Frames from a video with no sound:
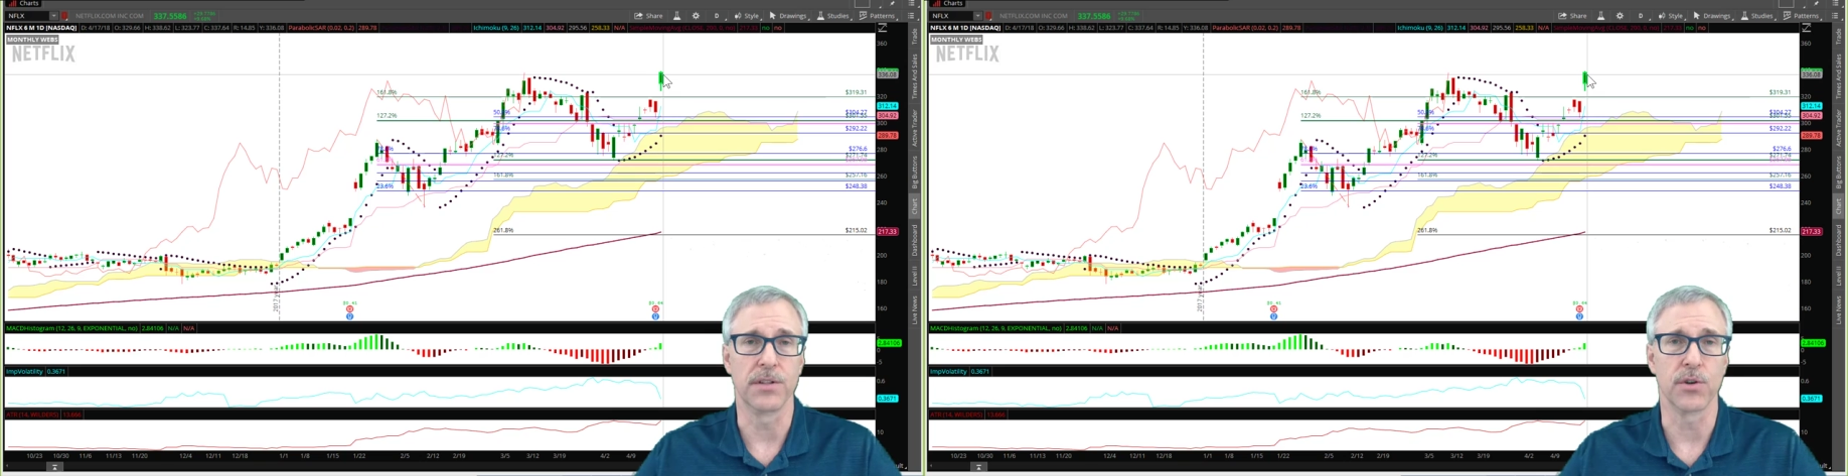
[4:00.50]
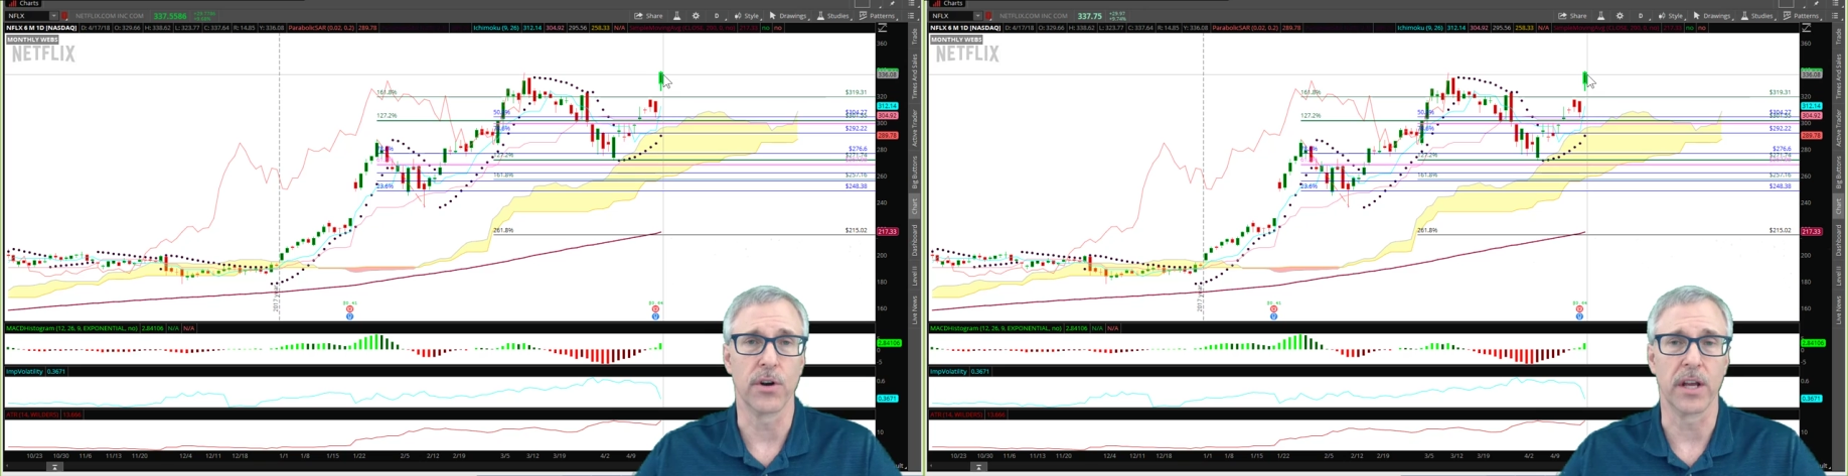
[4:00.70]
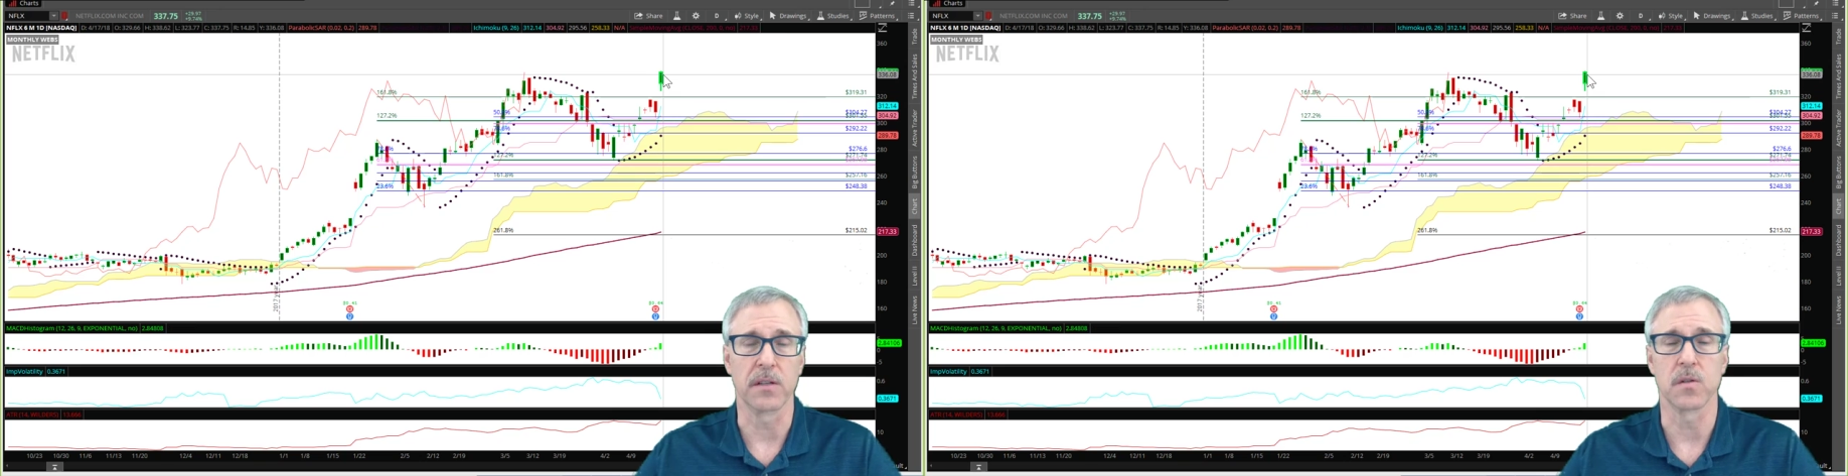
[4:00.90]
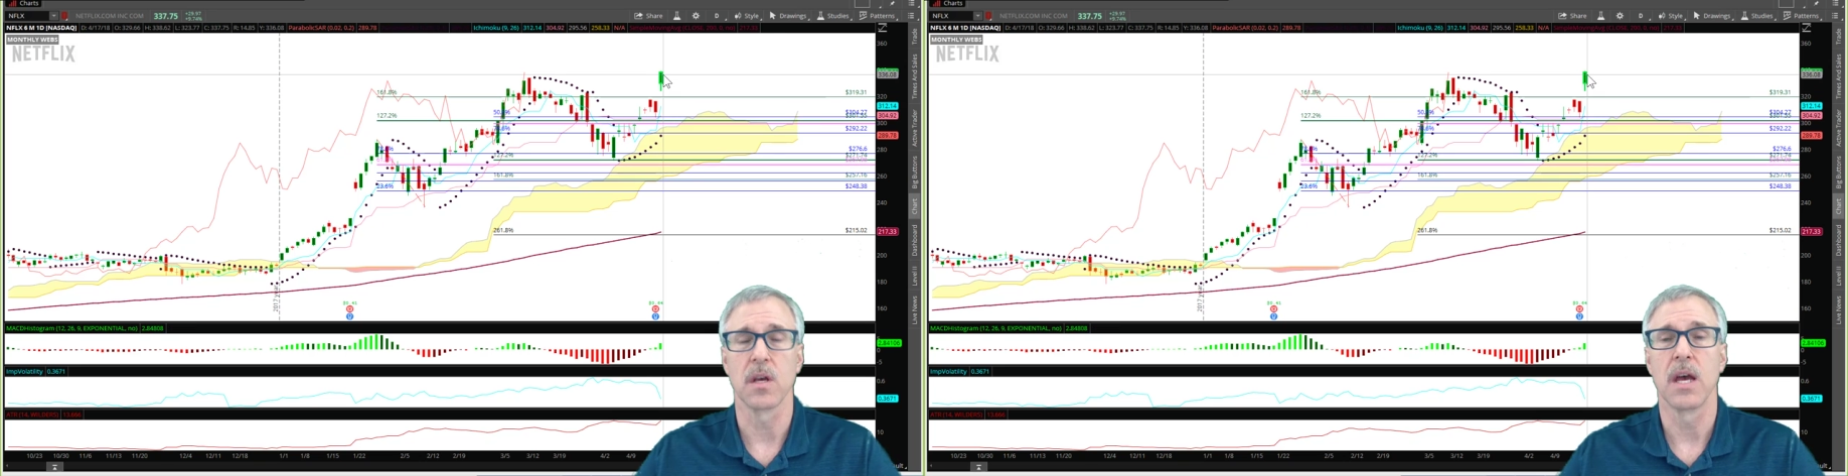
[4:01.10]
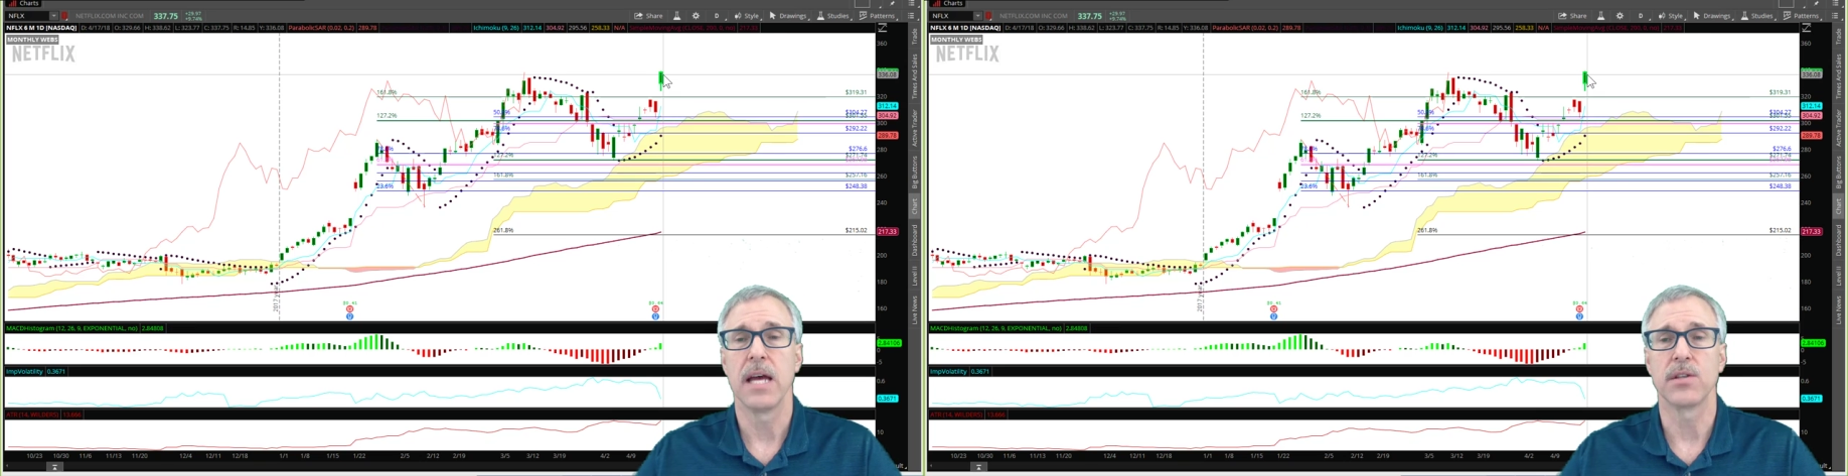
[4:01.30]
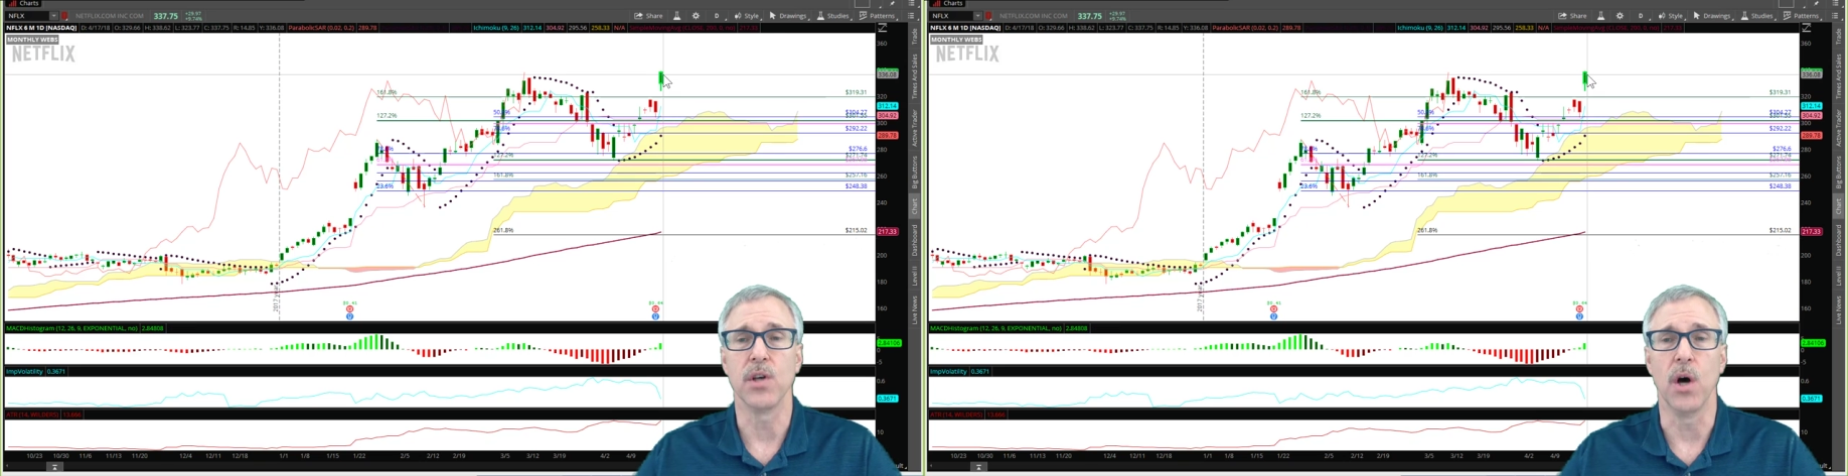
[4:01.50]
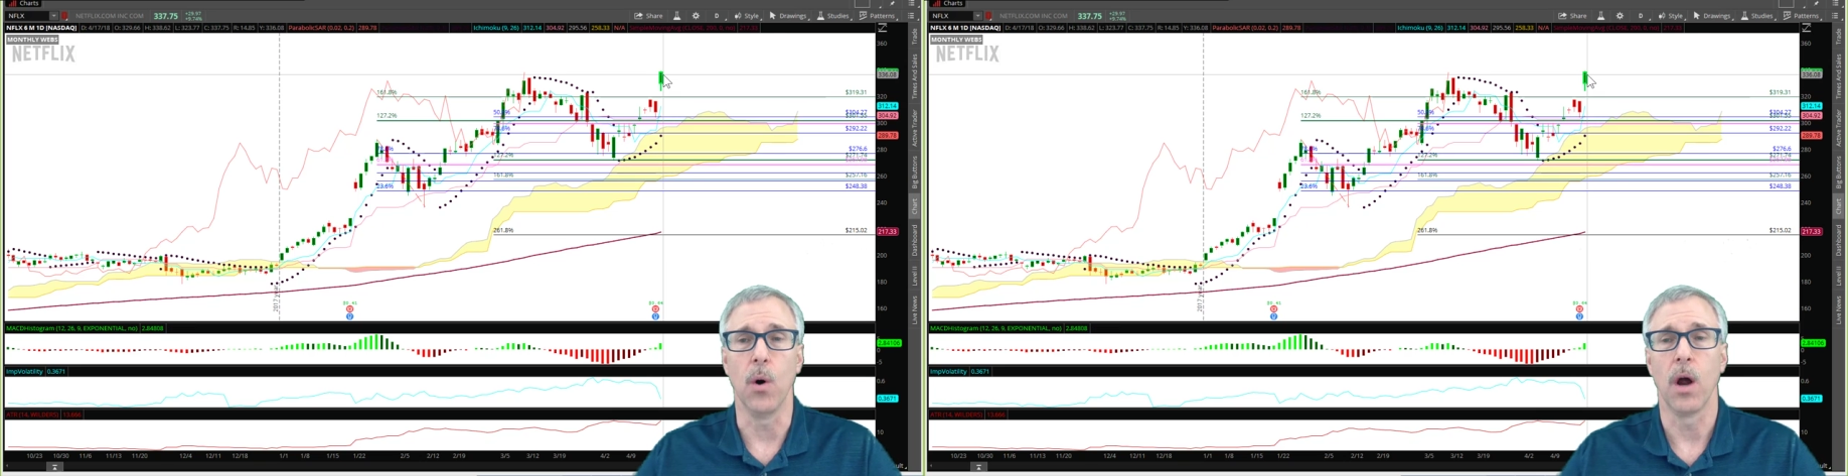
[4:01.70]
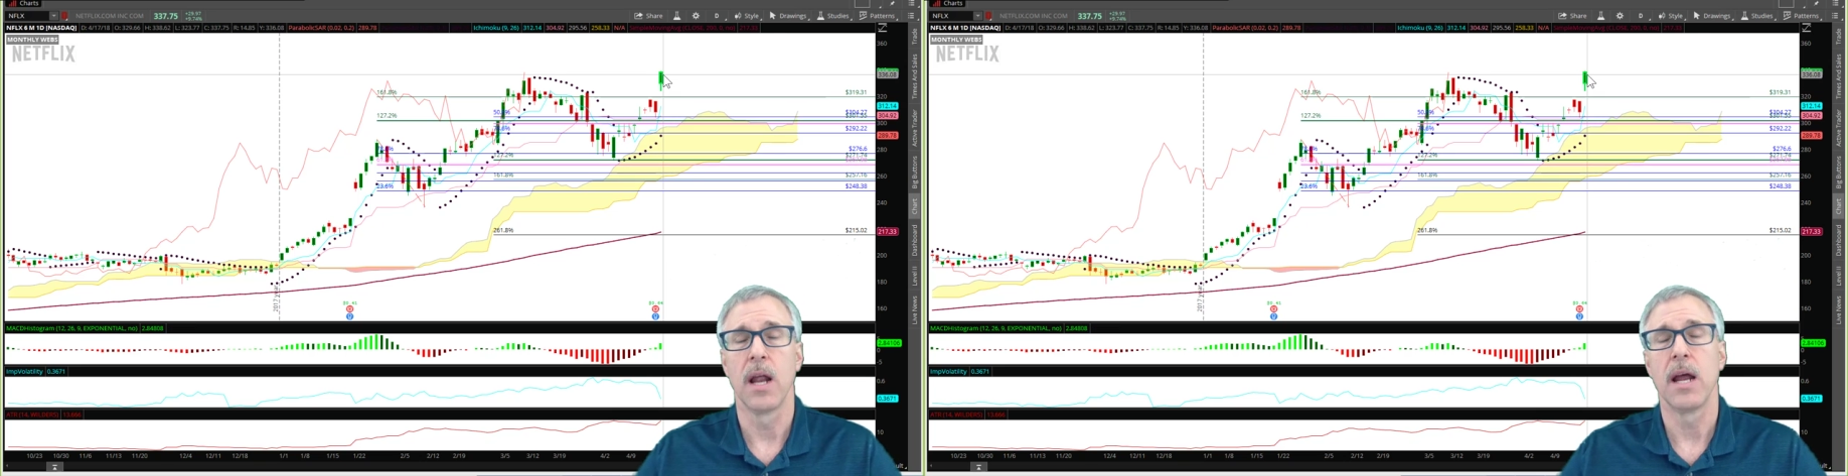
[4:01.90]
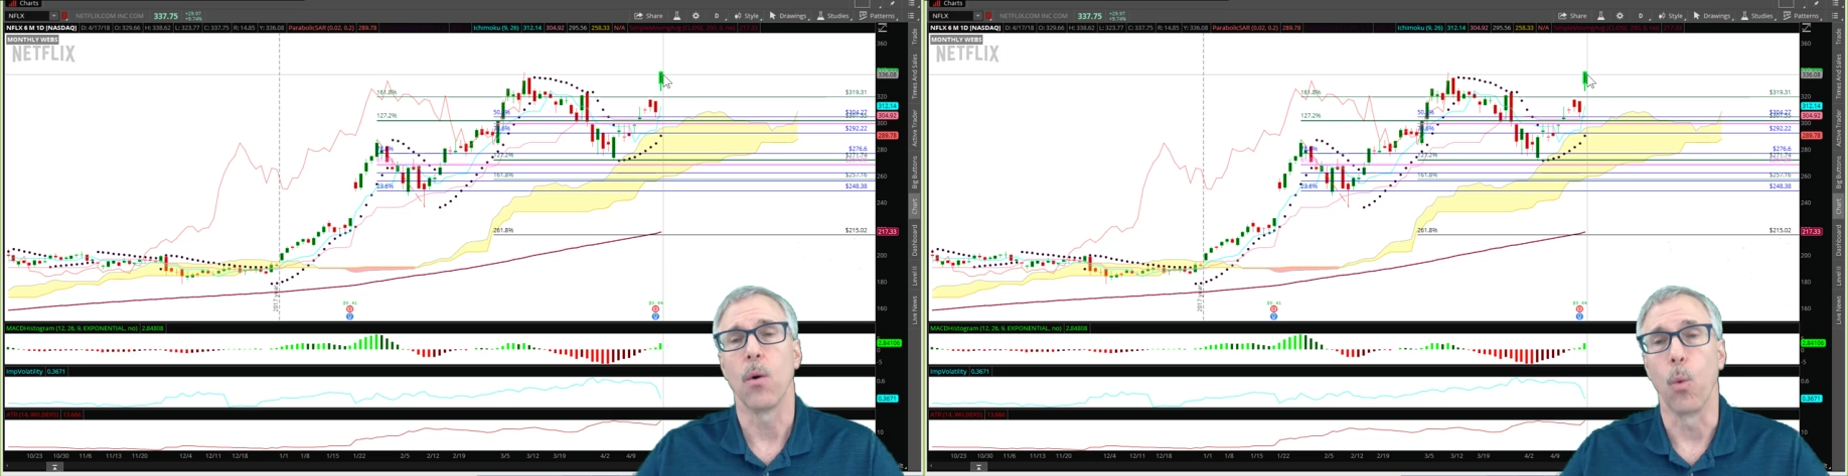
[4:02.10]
of its earnings. So